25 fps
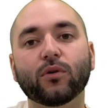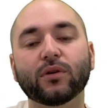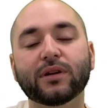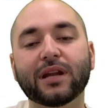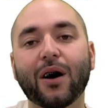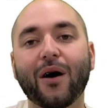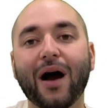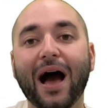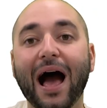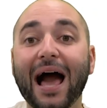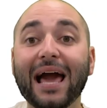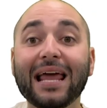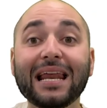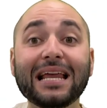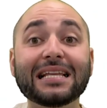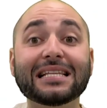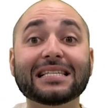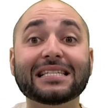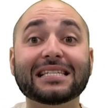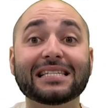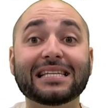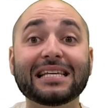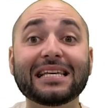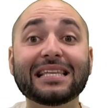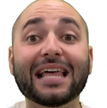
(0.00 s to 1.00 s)
Now, I didn't
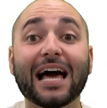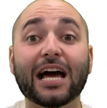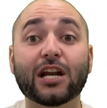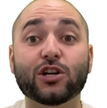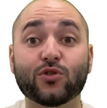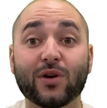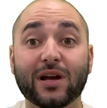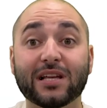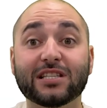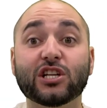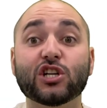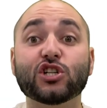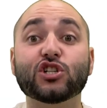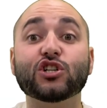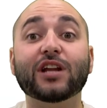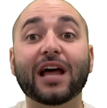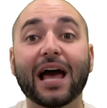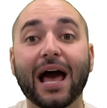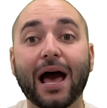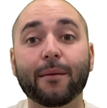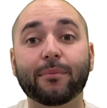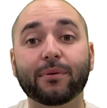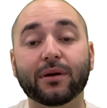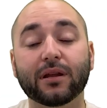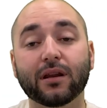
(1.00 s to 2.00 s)
see that transition
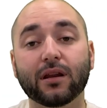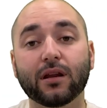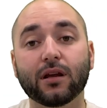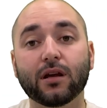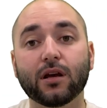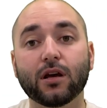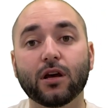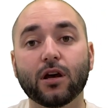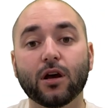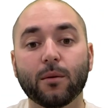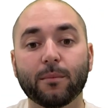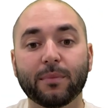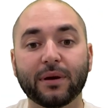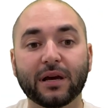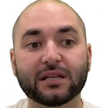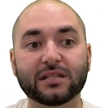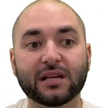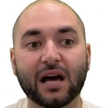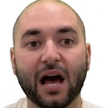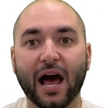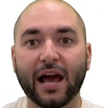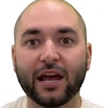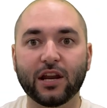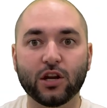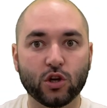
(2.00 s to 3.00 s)
happen because
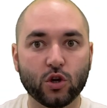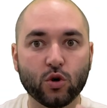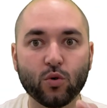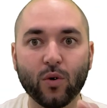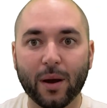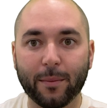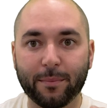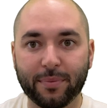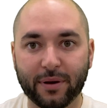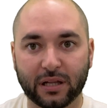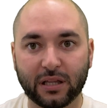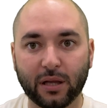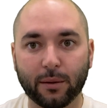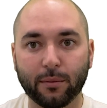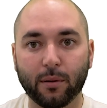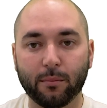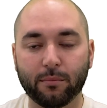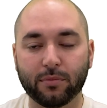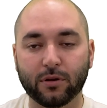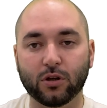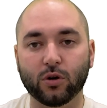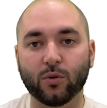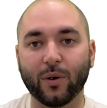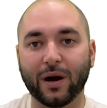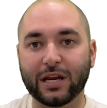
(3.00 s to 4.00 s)
I knew I picked up a
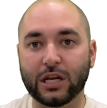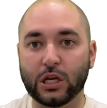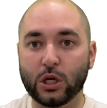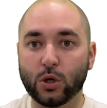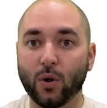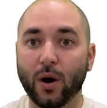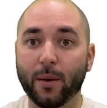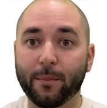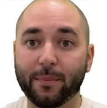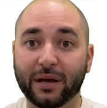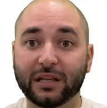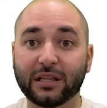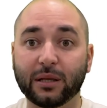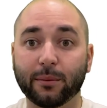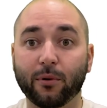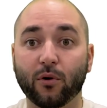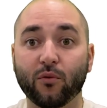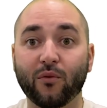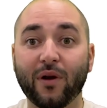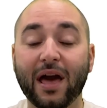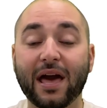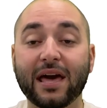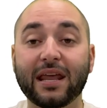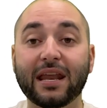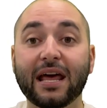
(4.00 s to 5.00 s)
blue, I knew I picked up a
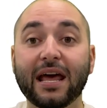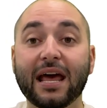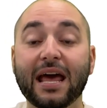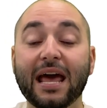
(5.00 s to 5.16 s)
red,